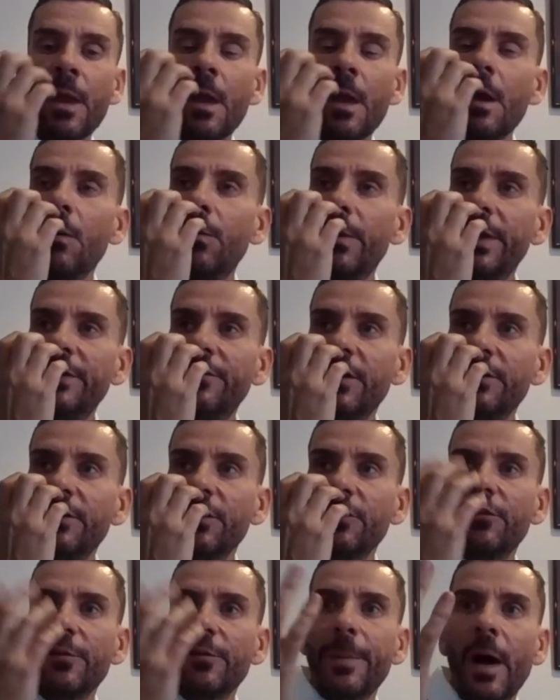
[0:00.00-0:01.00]
We did a
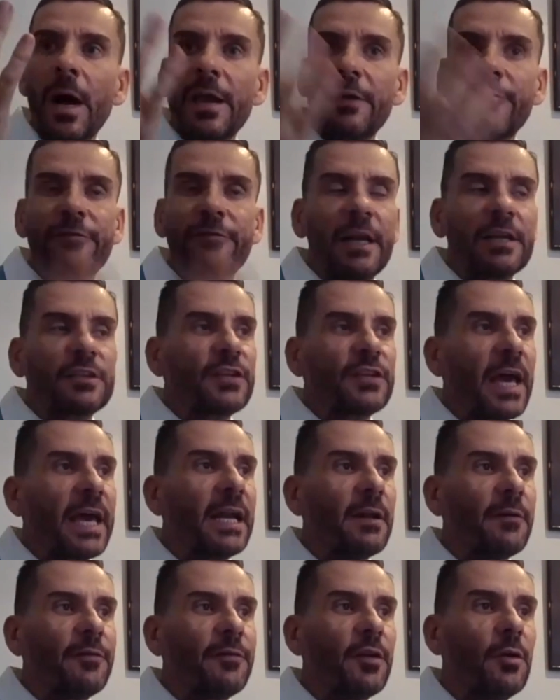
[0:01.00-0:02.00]
Dubai flash sale a
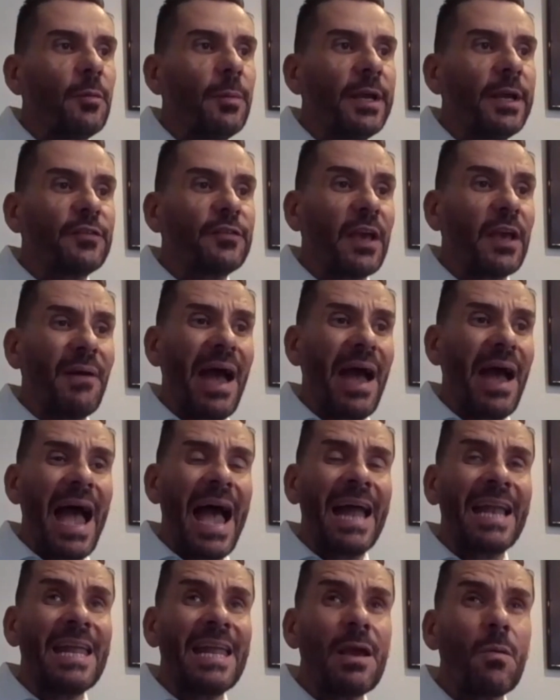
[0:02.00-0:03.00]
few weeks ago and
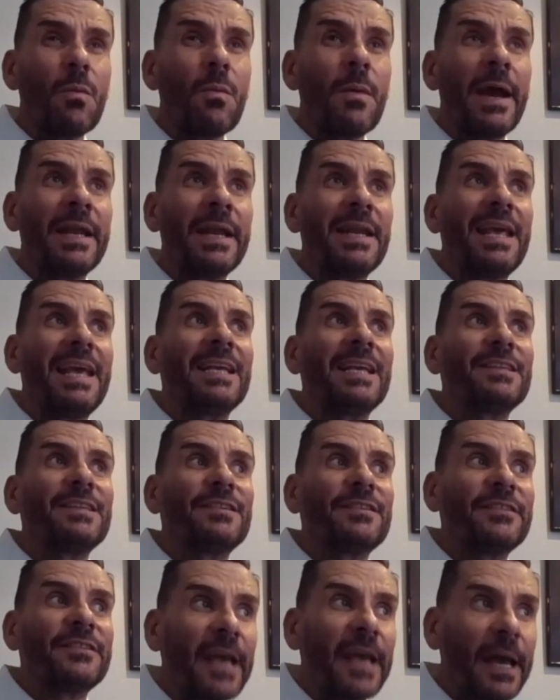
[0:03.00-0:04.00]
it went
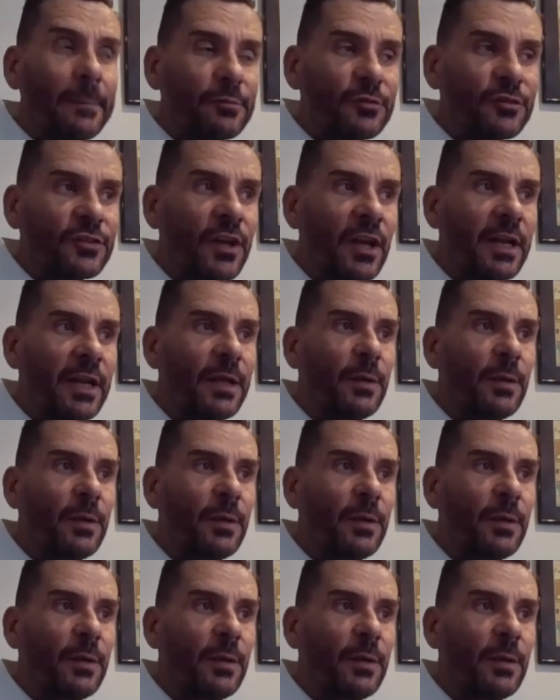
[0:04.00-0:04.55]
exceptionally